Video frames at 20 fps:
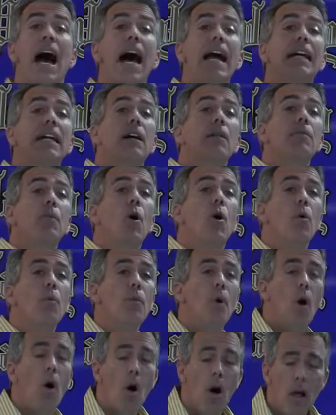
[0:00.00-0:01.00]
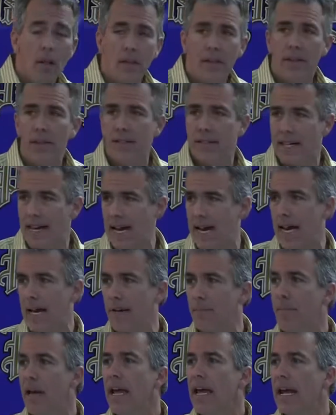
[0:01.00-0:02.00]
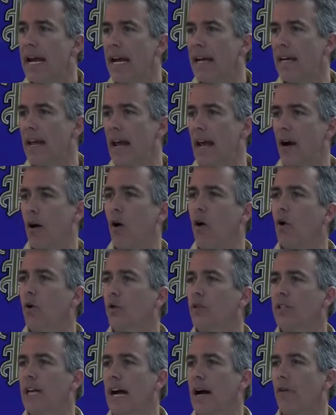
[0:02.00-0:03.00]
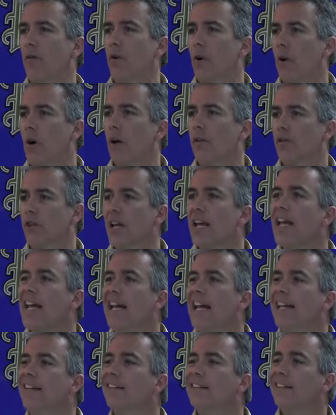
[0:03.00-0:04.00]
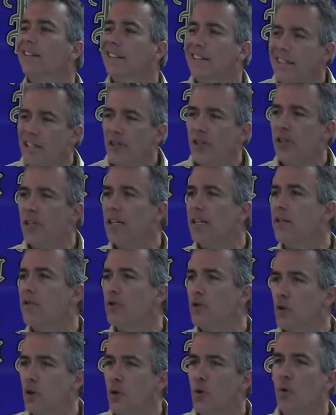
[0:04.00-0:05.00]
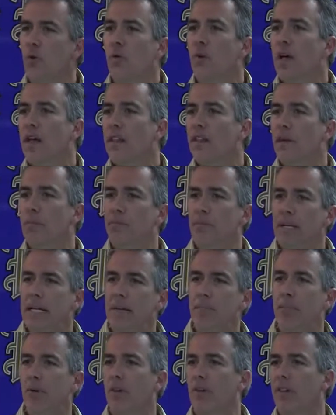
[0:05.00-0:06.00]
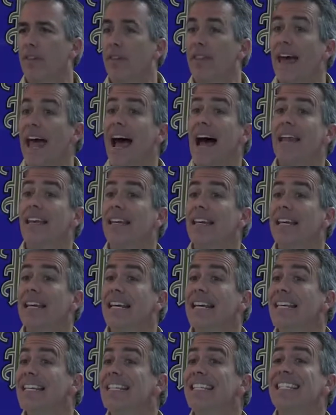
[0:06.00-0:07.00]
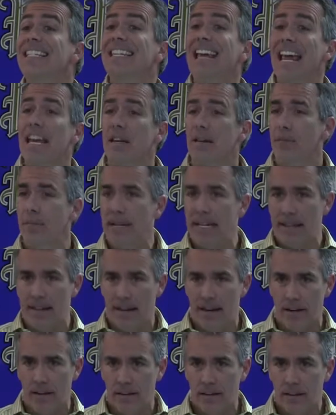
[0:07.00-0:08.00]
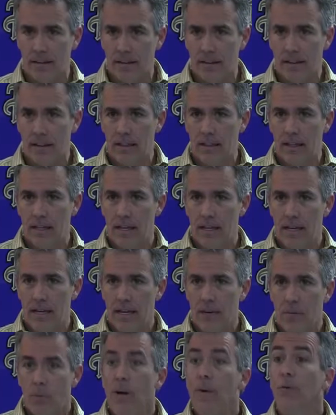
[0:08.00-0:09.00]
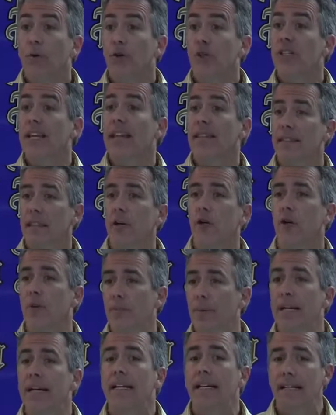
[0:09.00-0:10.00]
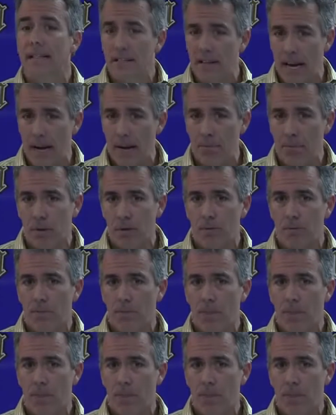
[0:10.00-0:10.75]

I come home all the time and hold town halls and listen to the people that sent me there. We were sent there to be an example.